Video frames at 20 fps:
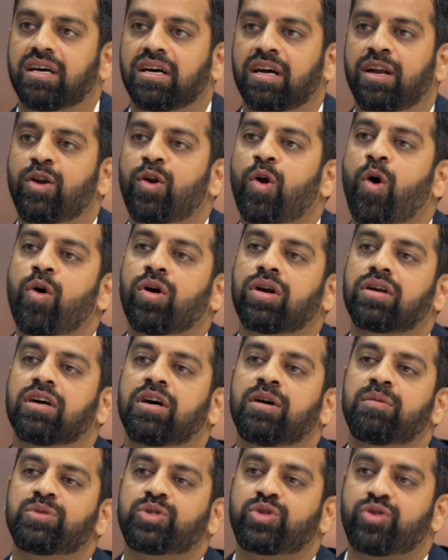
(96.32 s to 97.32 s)
a
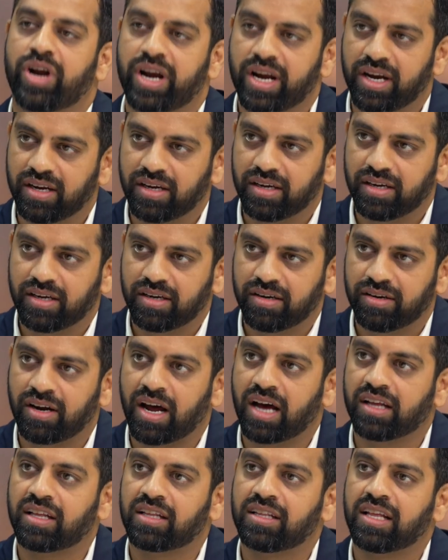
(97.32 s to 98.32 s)
long-term trend
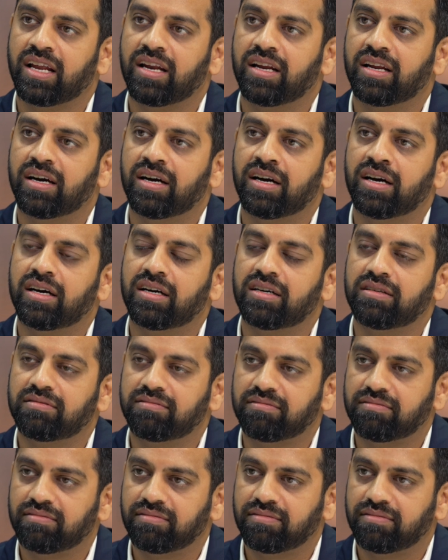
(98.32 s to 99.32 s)
rather than a
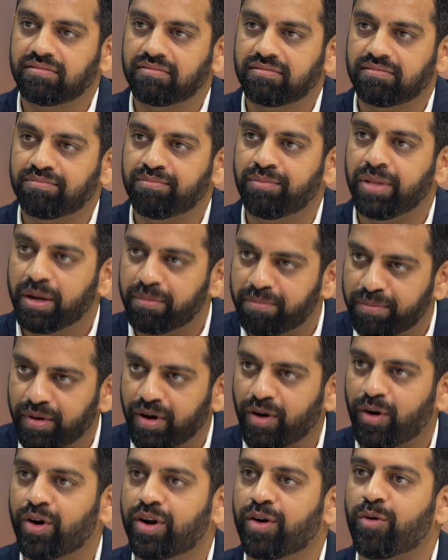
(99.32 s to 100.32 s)
blip
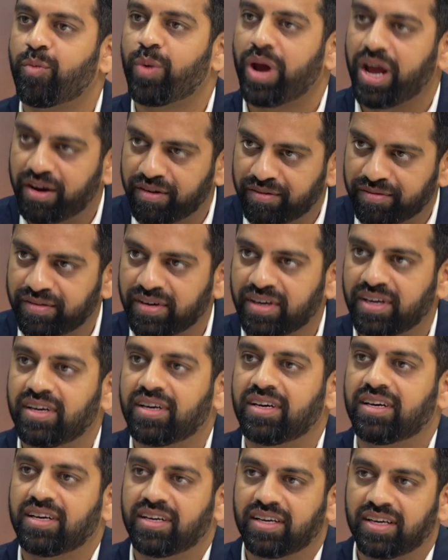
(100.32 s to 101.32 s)
or a wave.
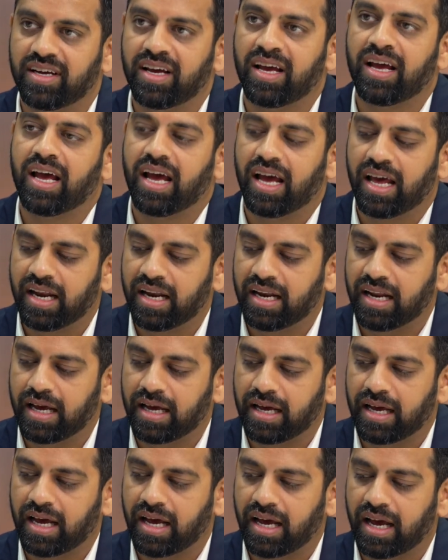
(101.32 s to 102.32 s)
And
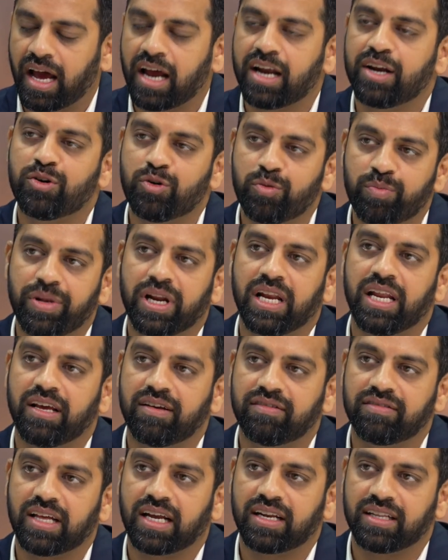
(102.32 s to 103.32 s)
I do
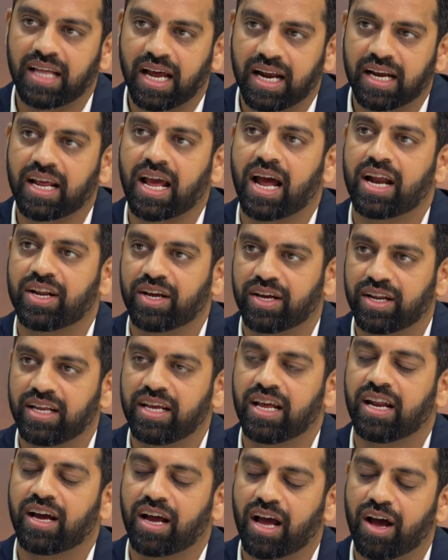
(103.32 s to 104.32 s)
believe that that
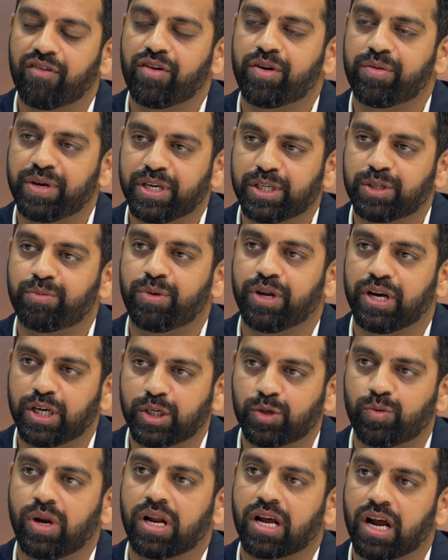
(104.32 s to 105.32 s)
category and agave-based
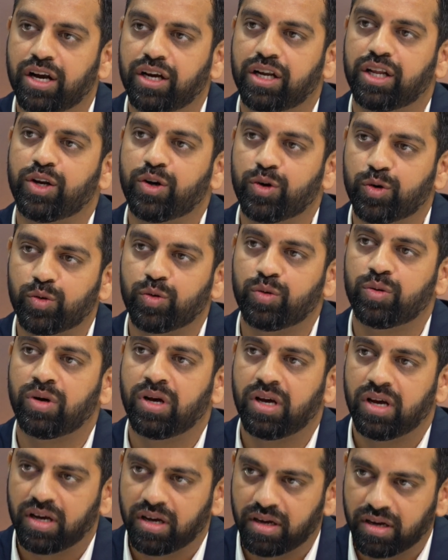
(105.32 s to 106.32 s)
spirits will continue to
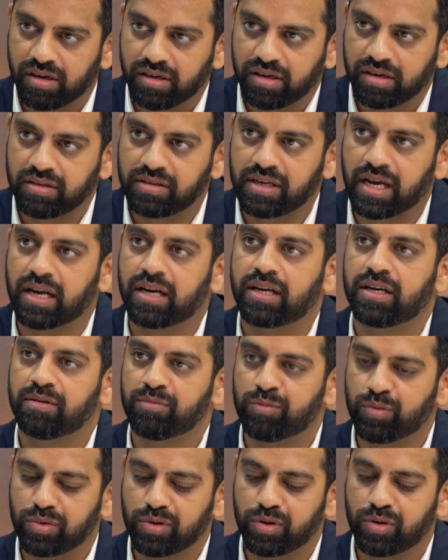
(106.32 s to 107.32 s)

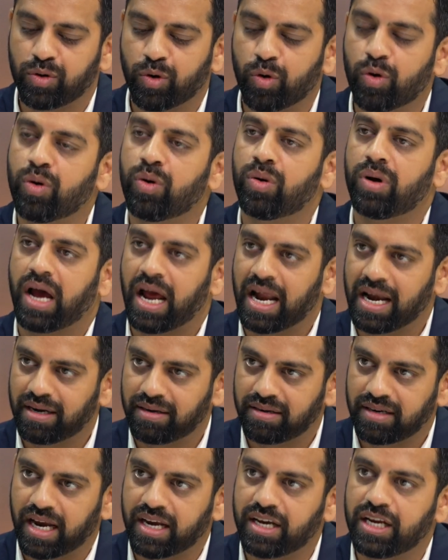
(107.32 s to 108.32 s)
grow
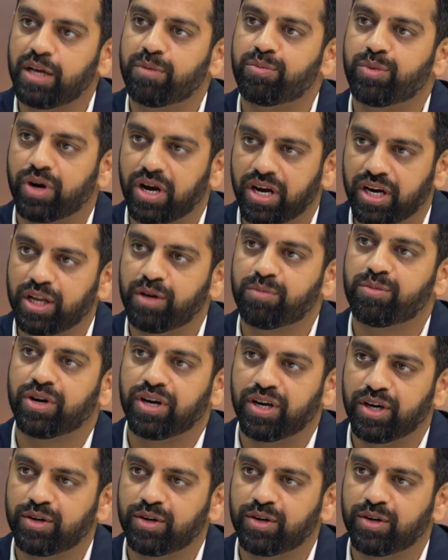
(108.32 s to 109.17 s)
and get deeper and deeper